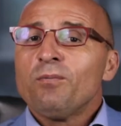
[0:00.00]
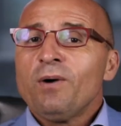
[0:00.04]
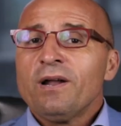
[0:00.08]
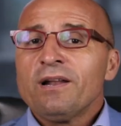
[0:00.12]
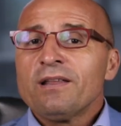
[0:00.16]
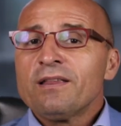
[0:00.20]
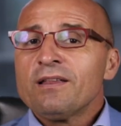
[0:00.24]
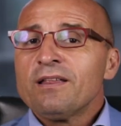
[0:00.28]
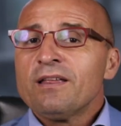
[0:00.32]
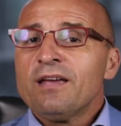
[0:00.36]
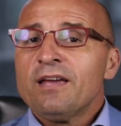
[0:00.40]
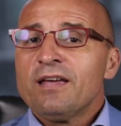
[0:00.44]
one
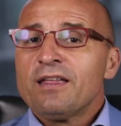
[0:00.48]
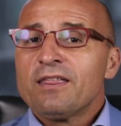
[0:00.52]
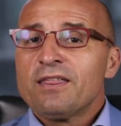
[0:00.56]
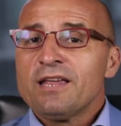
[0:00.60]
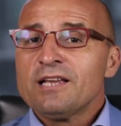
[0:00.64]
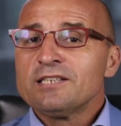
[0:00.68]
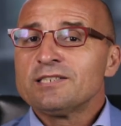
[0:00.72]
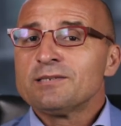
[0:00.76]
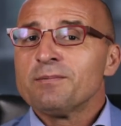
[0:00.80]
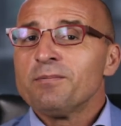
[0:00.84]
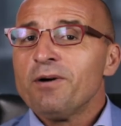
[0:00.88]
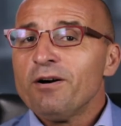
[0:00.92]
of the
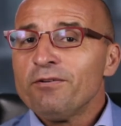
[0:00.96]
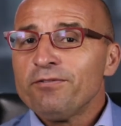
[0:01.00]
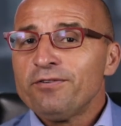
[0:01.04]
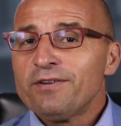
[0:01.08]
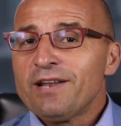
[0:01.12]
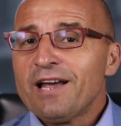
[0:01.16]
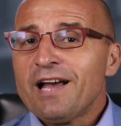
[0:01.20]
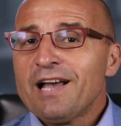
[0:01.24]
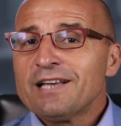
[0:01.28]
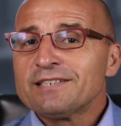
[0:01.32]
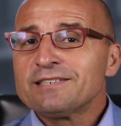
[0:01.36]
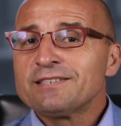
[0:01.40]
things I'm
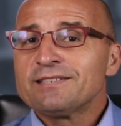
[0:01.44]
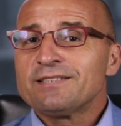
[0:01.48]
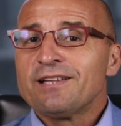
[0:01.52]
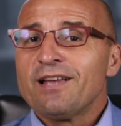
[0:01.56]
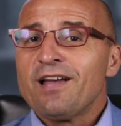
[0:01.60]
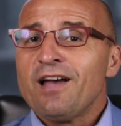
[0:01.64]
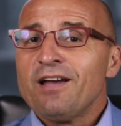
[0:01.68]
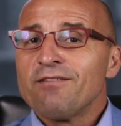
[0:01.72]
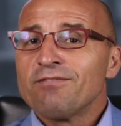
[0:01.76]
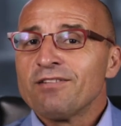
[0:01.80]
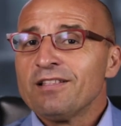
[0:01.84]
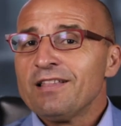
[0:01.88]
often asked
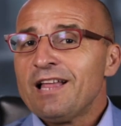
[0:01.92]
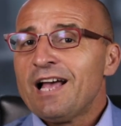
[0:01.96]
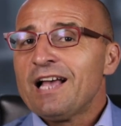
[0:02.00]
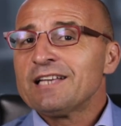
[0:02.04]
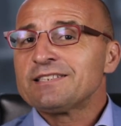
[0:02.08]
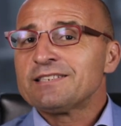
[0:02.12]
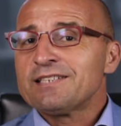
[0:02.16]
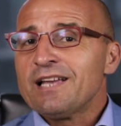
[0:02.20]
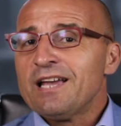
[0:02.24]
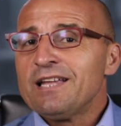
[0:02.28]
over the last